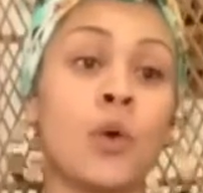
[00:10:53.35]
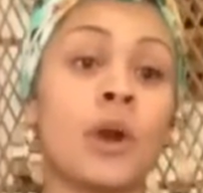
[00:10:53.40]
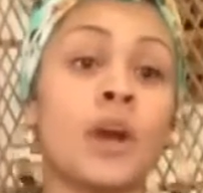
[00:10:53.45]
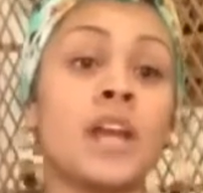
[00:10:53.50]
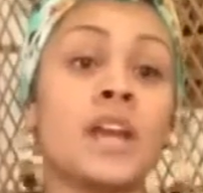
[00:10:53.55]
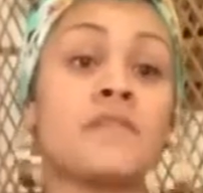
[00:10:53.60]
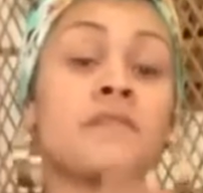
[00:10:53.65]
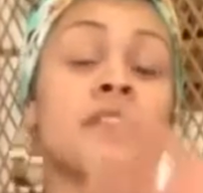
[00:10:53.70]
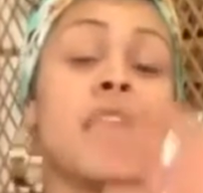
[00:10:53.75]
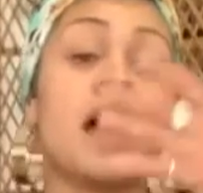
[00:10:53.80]
or
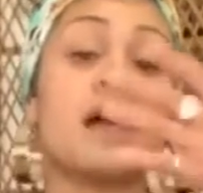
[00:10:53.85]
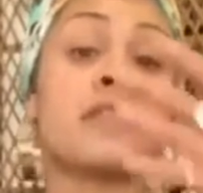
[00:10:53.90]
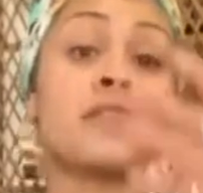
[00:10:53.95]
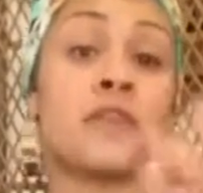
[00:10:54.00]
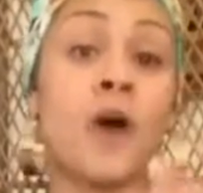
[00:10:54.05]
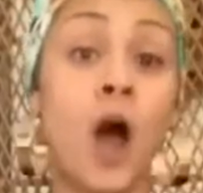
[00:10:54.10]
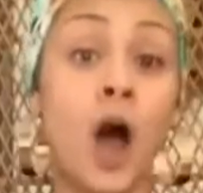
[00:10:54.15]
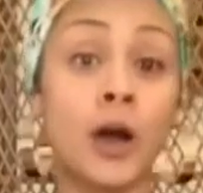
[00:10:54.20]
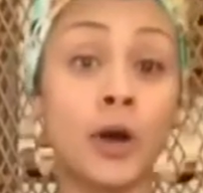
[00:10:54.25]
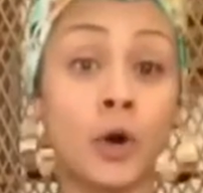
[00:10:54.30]
if that
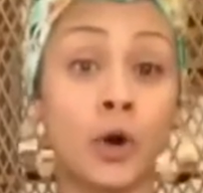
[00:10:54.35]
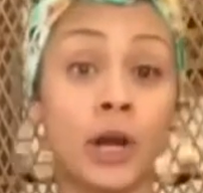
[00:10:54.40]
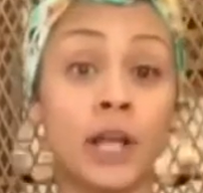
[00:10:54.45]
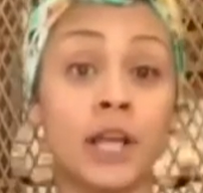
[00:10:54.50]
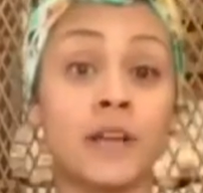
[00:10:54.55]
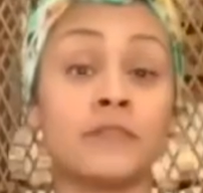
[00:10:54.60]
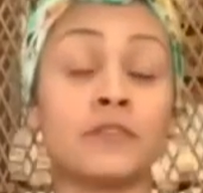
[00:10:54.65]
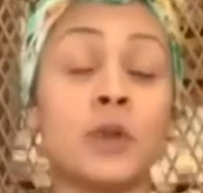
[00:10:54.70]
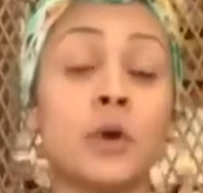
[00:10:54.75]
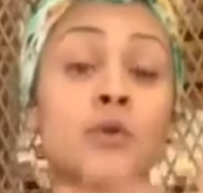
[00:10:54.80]
thought or
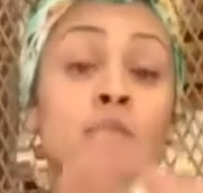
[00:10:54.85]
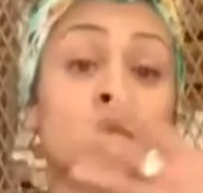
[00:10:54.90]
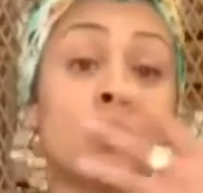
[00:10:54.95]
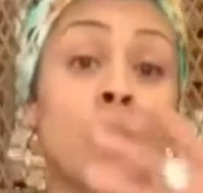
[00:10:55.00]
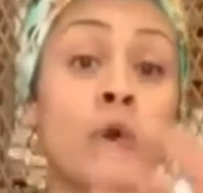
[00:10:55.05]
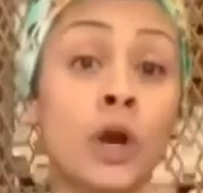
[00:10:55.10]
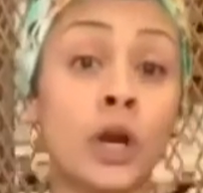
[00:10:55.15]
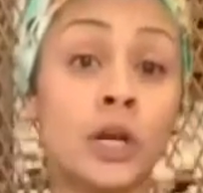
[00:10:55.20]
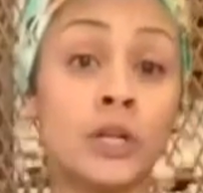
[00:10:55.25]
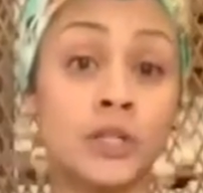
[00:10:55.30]
if those
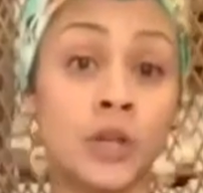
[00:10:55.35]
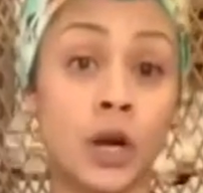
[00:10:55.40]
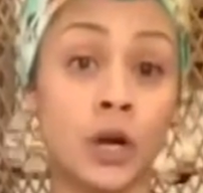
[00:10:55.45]
words